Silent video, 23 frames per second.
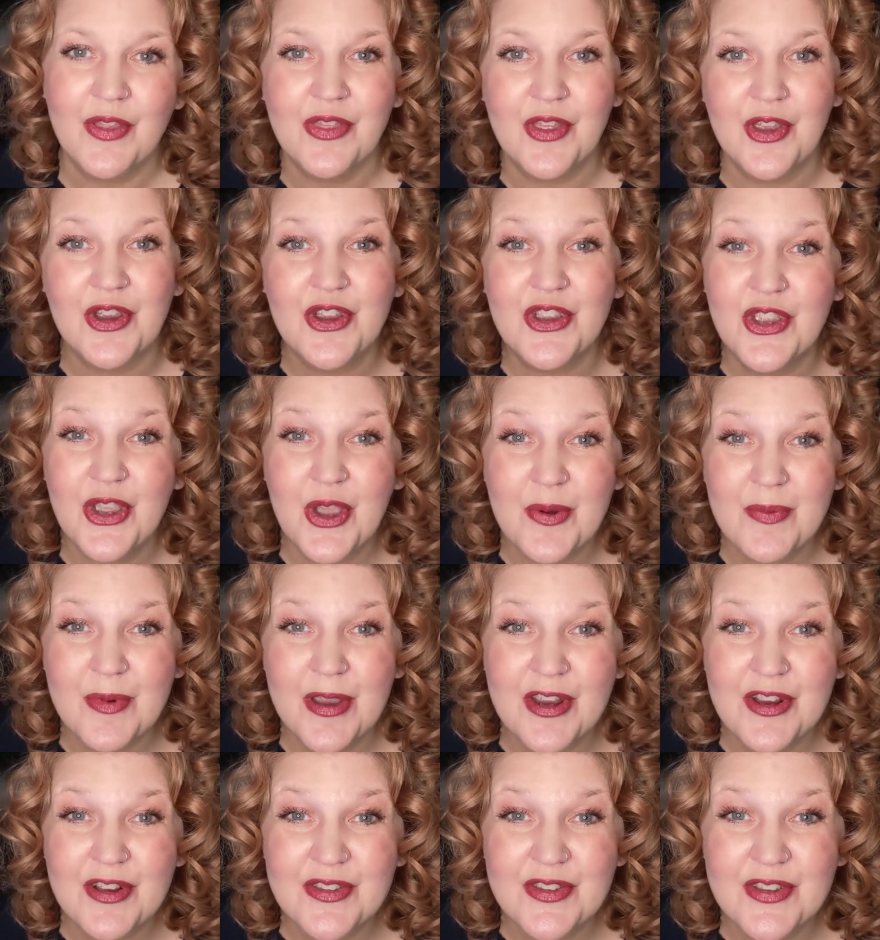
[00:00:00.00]
There you go,
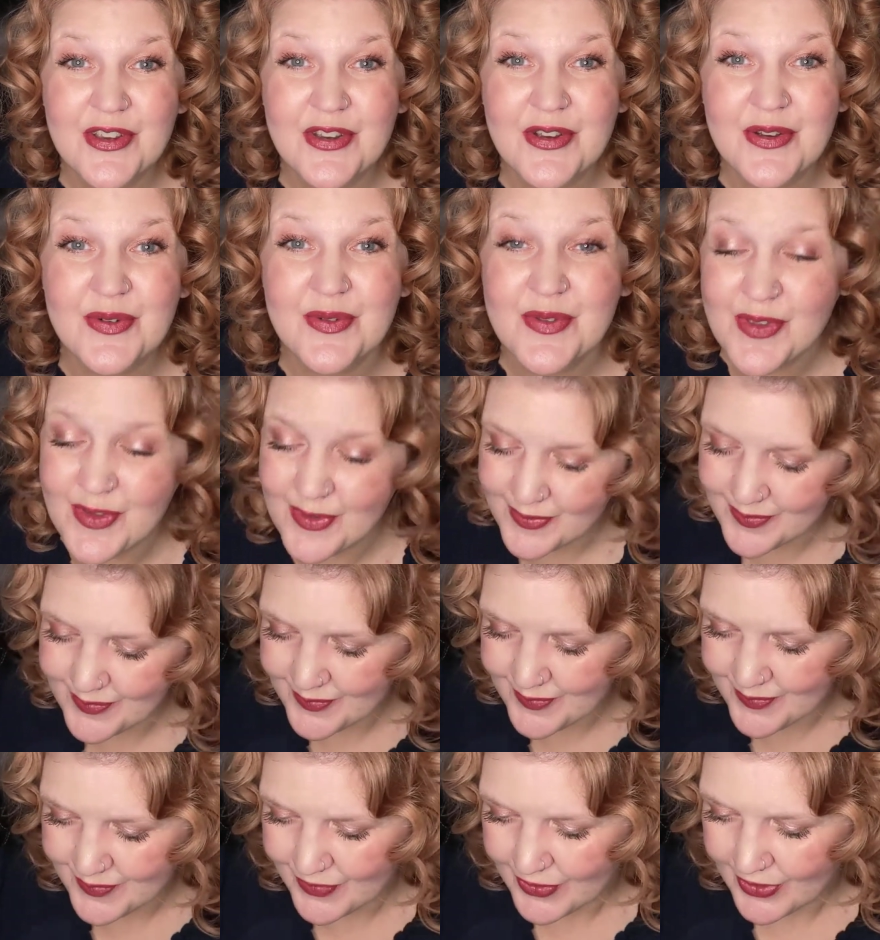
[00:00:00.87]
baritones.
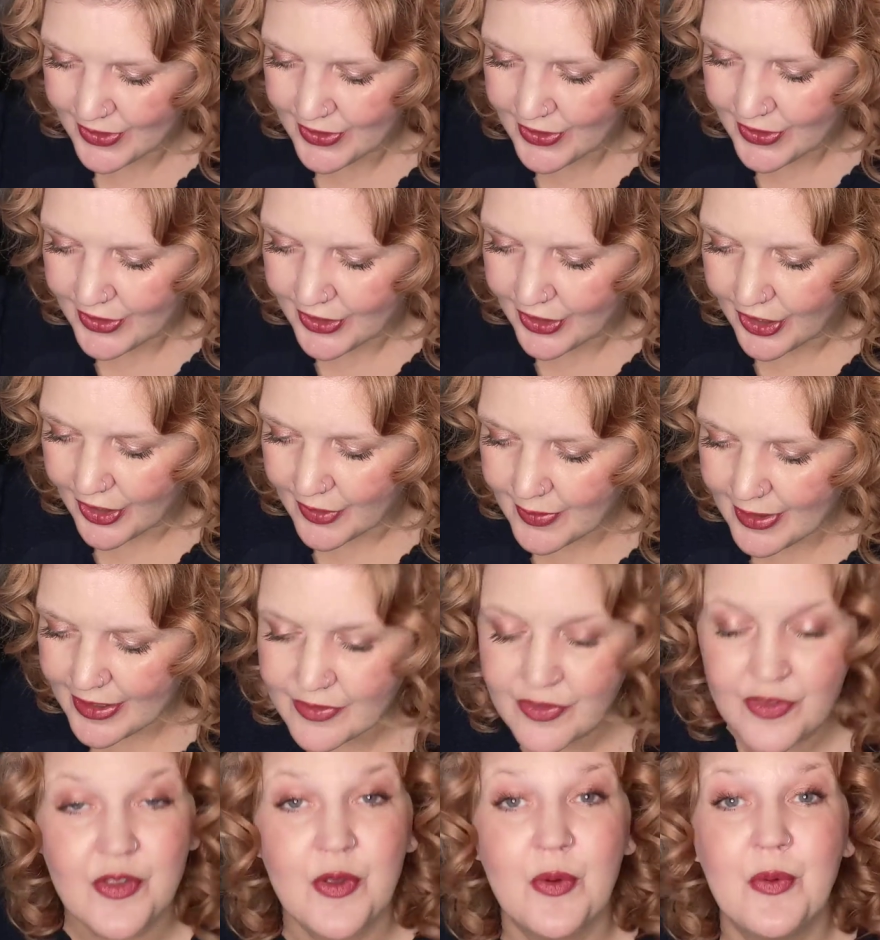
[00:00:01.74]
All
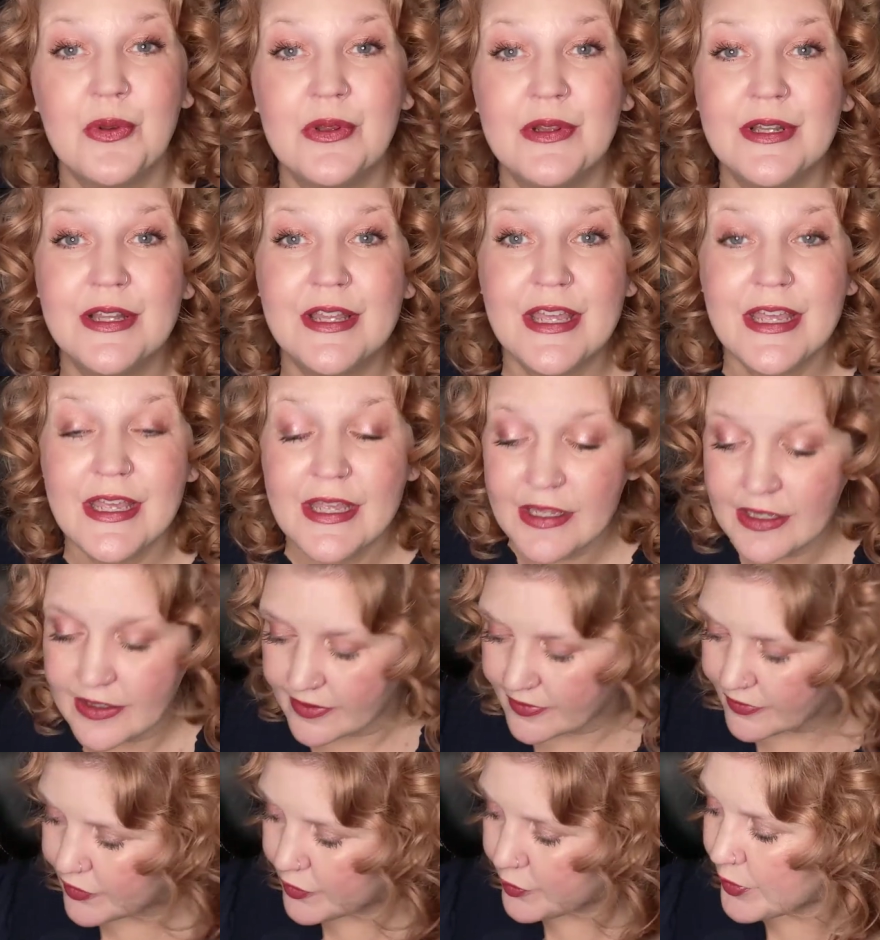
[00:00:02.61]
right, so
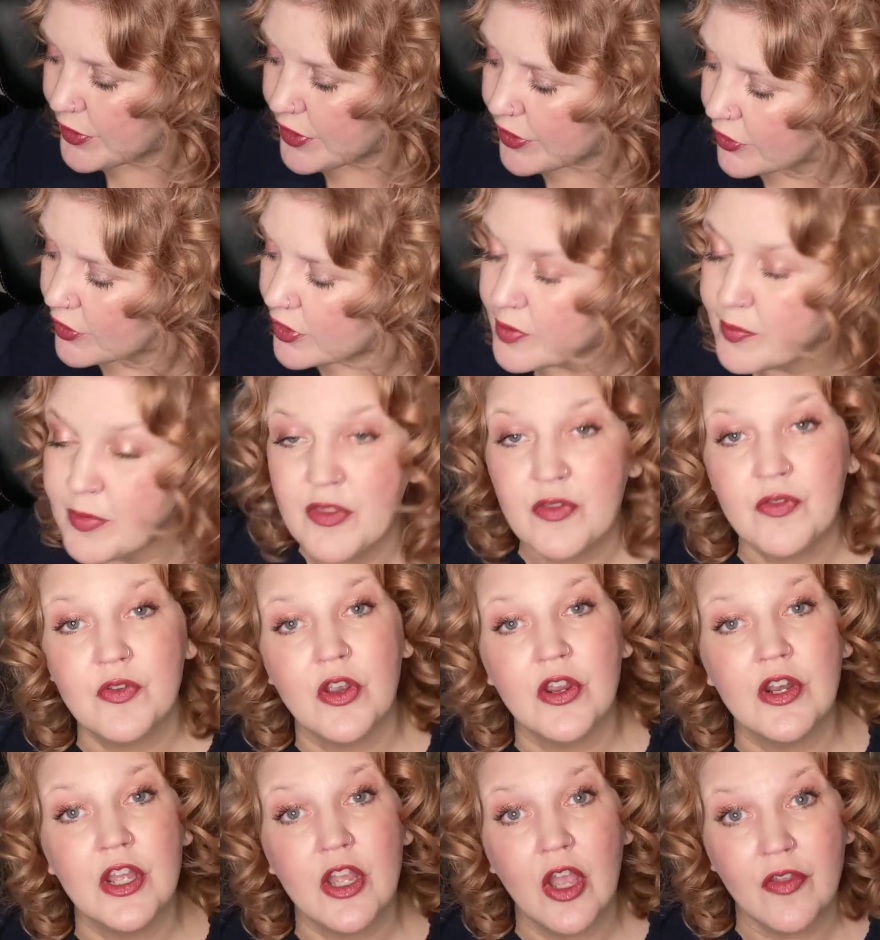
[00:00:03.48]
leads. We are going to be
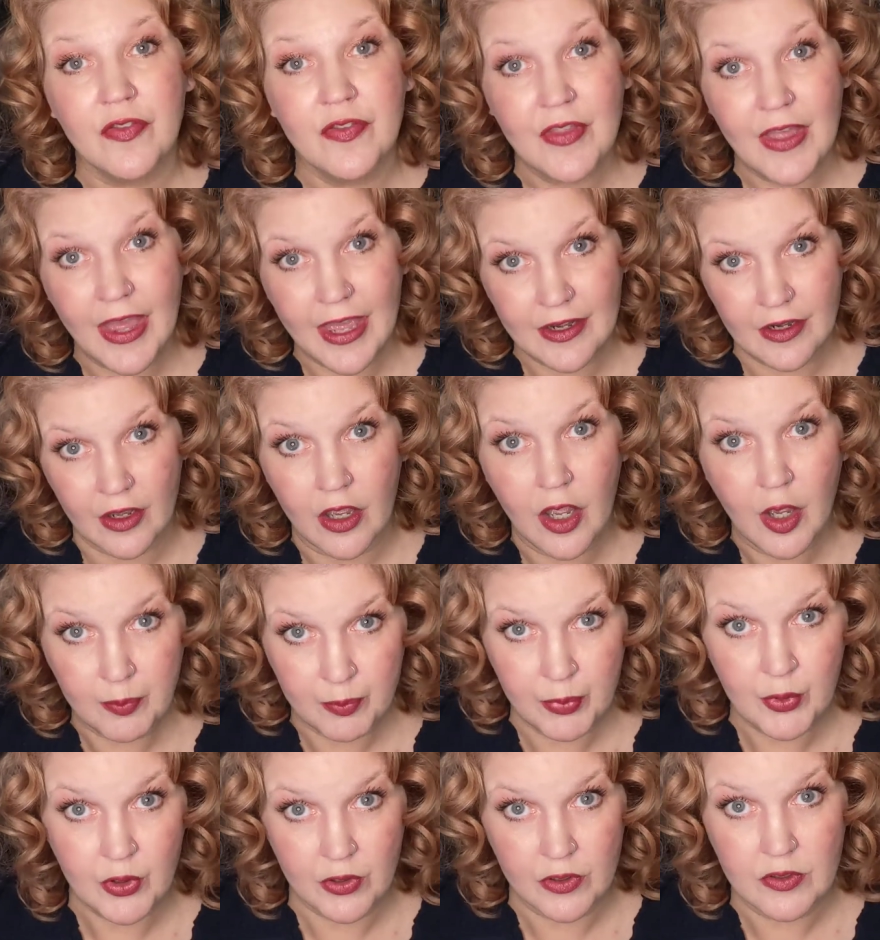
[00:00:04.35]
starting on that
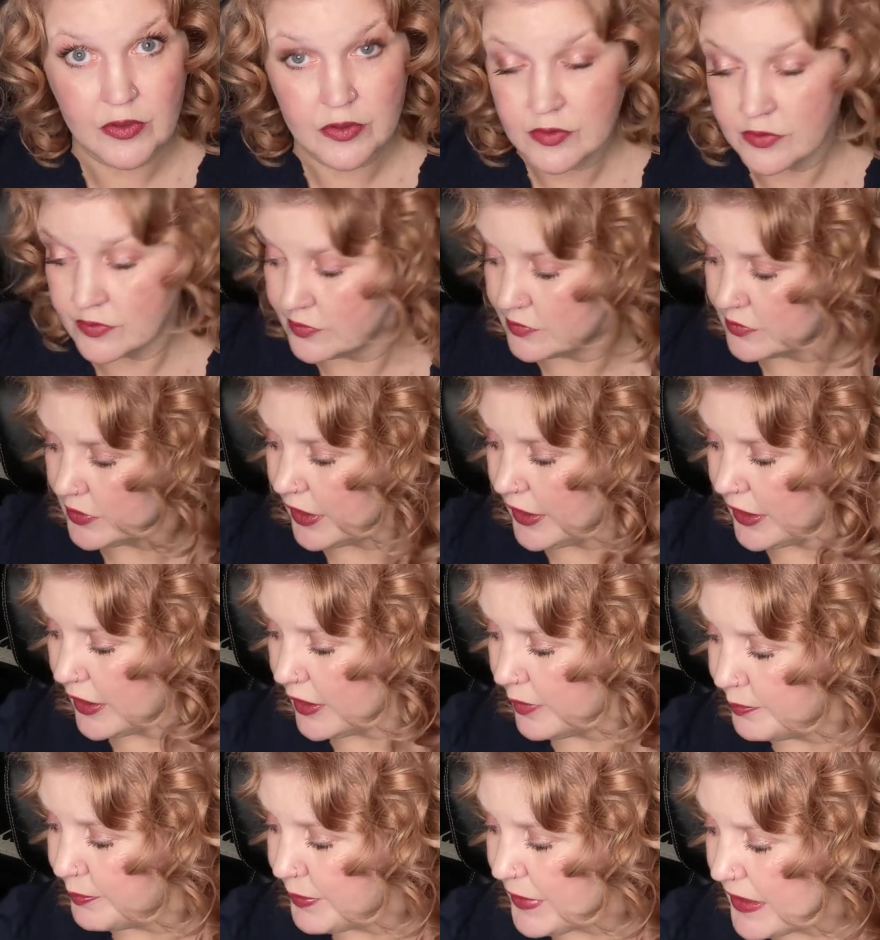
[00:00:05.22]
upper
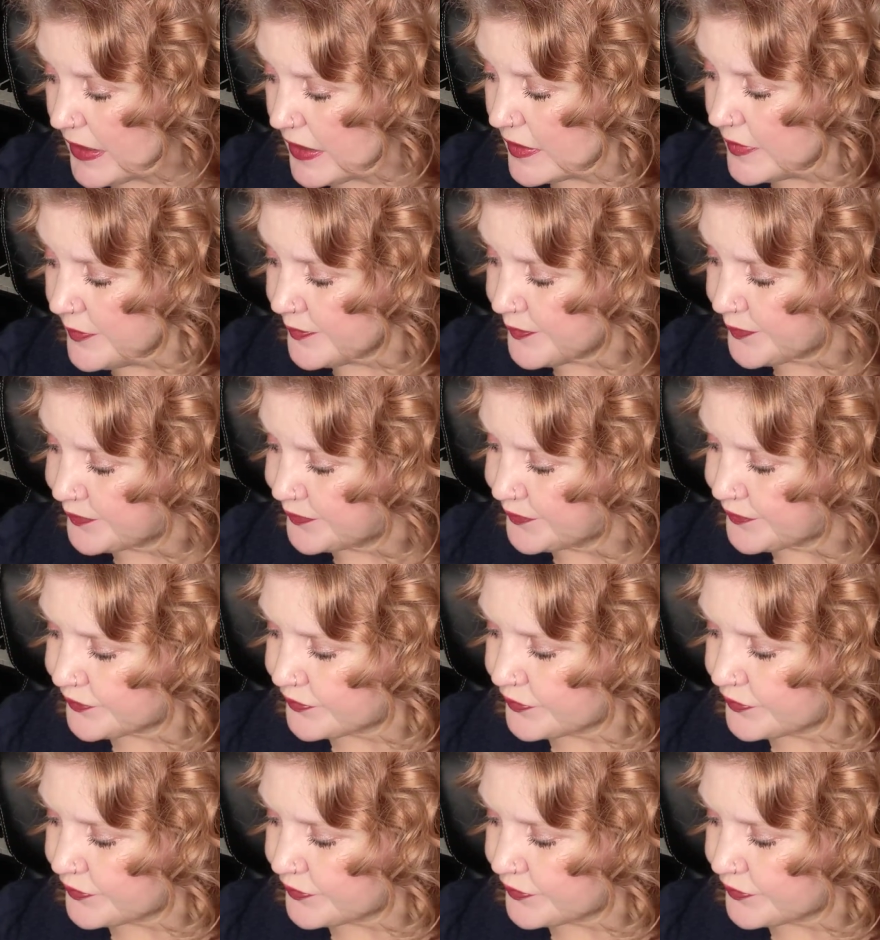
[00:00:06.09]
uh, B.